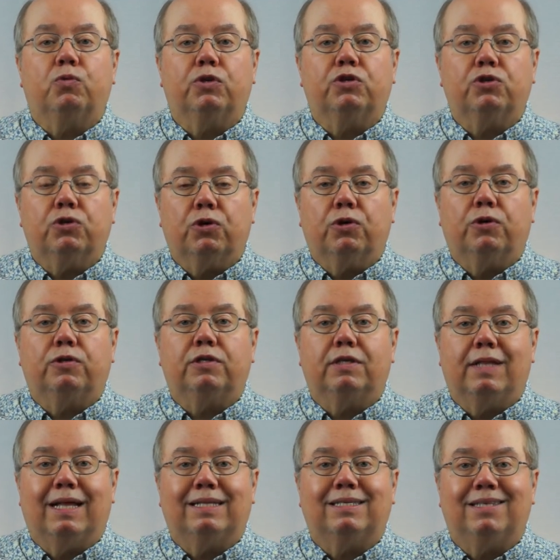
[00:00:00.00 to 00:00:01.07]
return
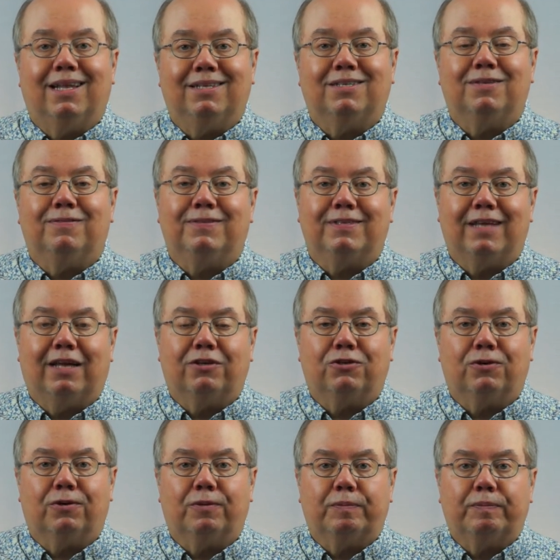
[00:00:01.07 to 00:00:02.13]
to that sense of
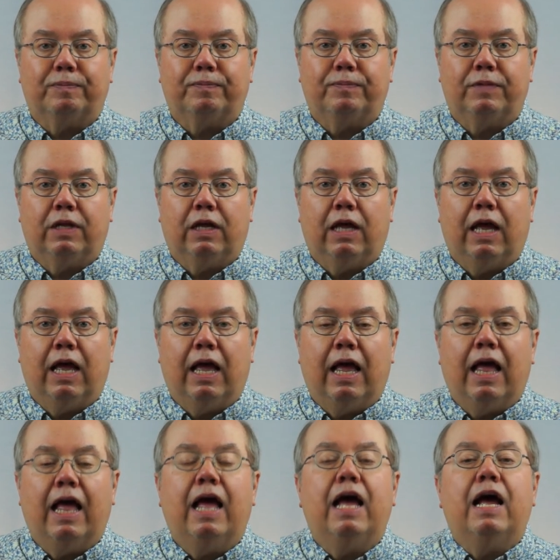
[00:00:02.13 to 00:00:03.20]
center.
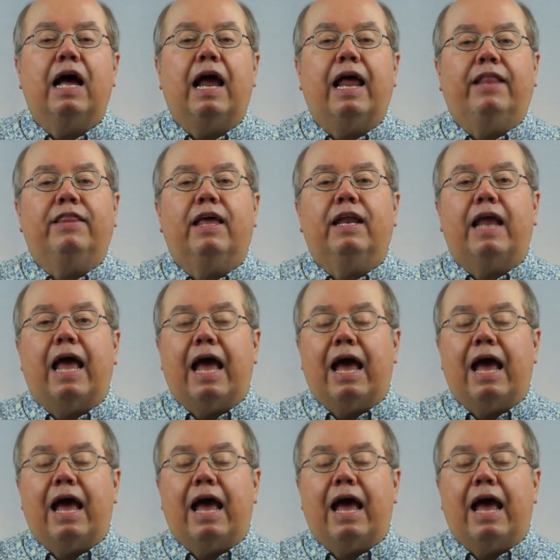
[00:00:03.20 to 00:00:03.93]
And then